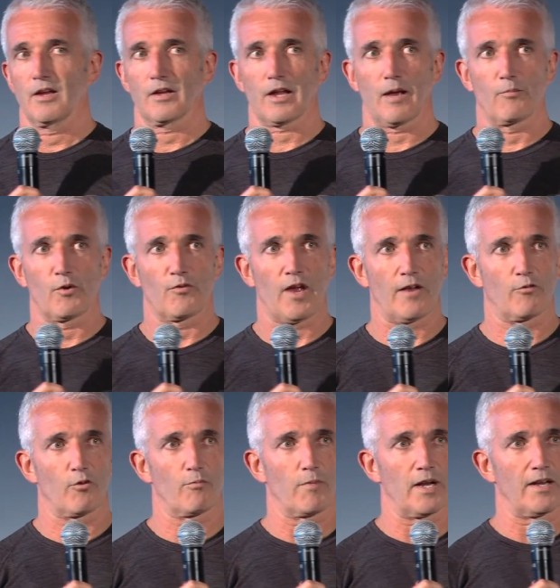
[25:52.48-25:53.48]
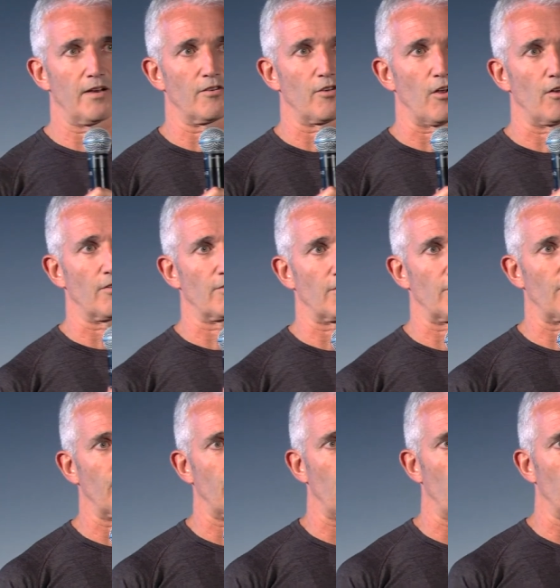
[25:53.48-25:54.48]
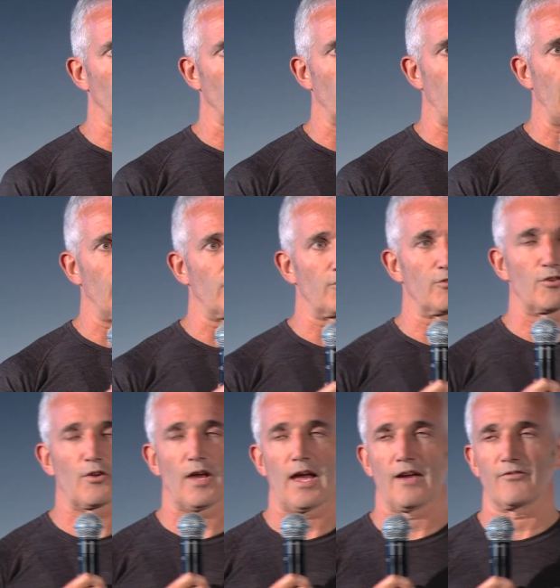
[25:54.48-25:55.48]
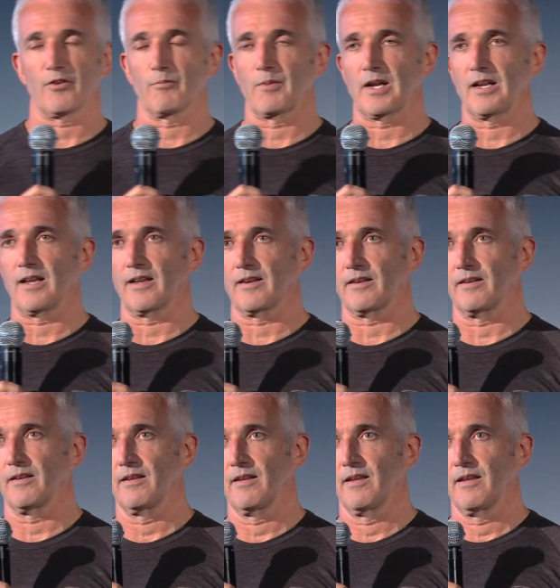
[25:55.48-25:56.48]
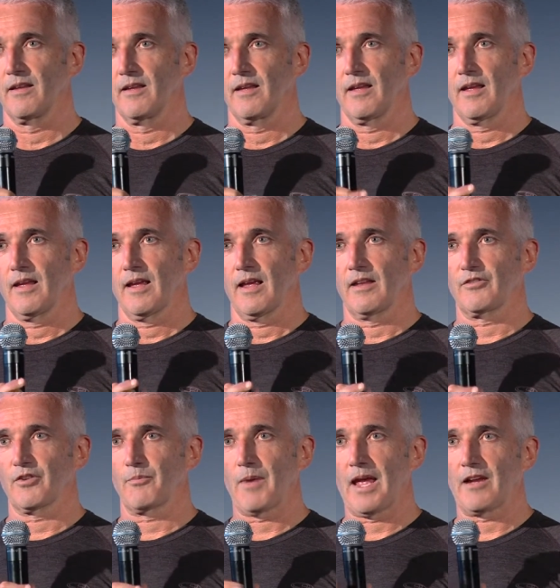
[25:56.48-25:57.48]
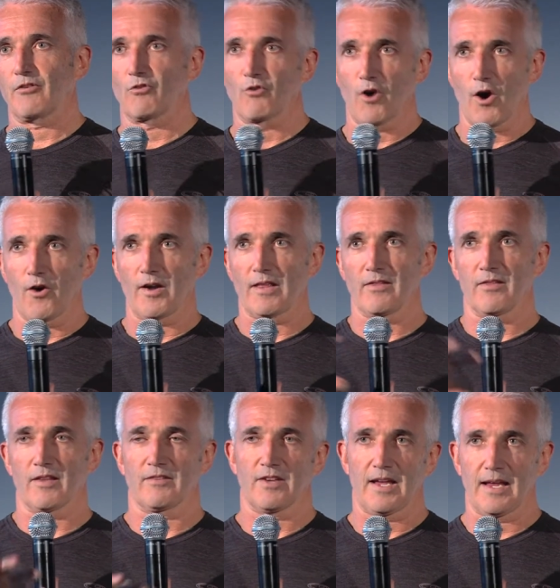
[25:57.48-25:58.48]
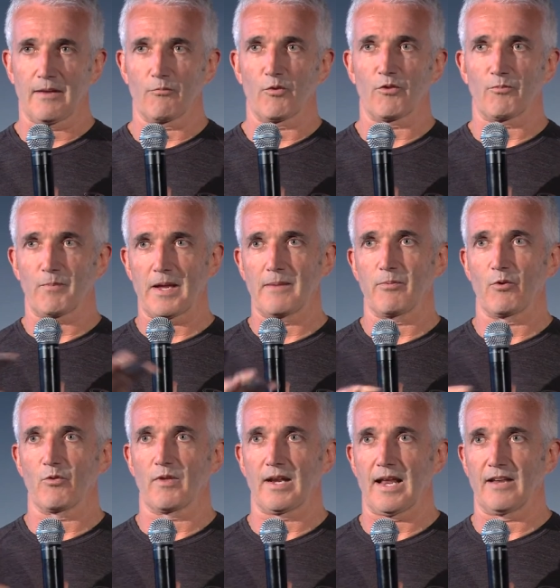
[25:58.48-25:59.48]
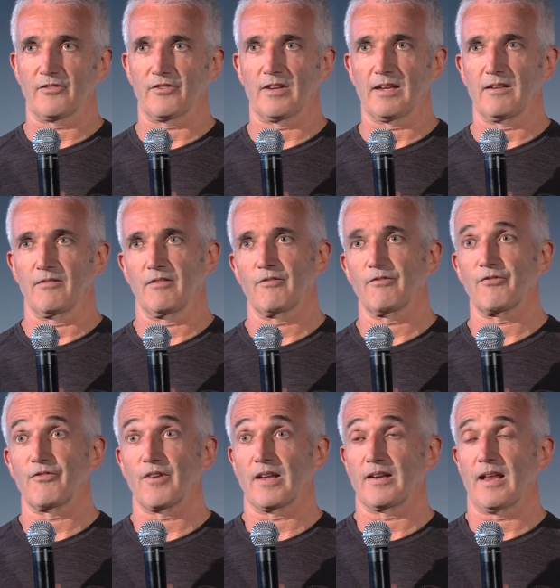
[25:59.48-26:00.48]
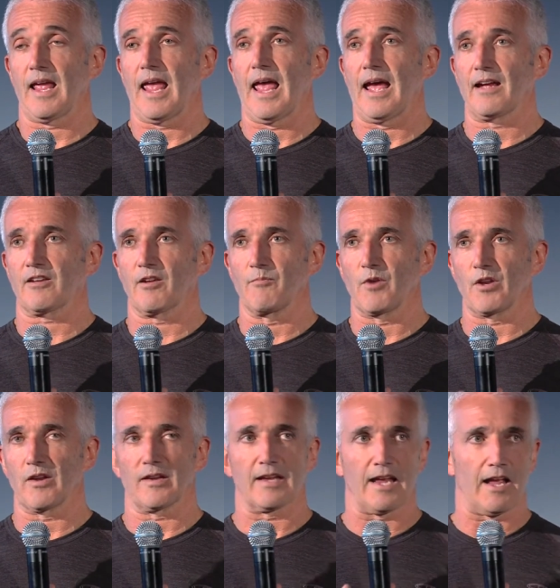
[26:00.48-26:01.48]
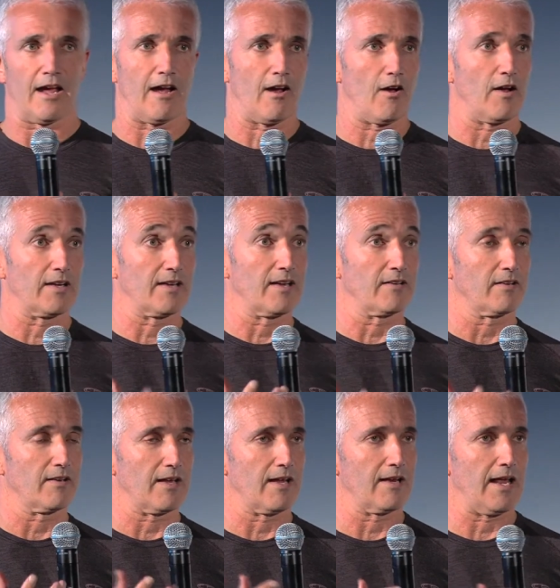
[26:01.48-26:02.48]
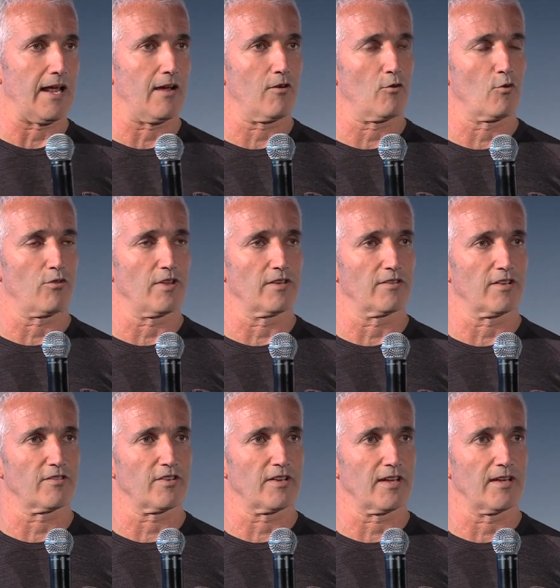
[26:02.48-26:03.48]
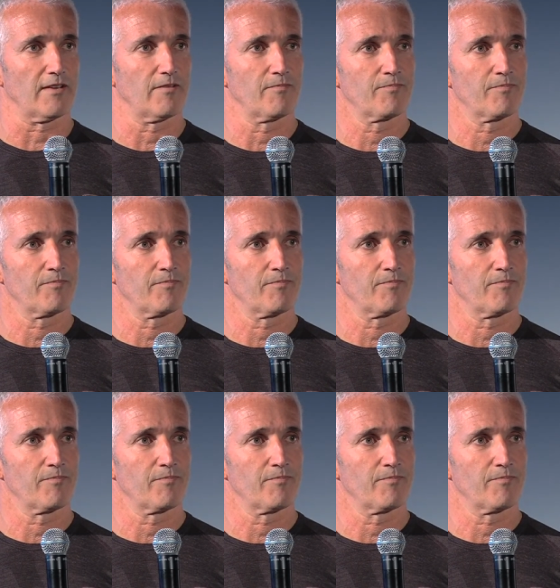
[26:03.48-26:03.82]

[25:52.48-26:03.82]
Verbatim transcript: a couple of hundred million dollars of, of sales to half a billion, it's about growing the team with people that actually fit our community, our identity, and our authenticity.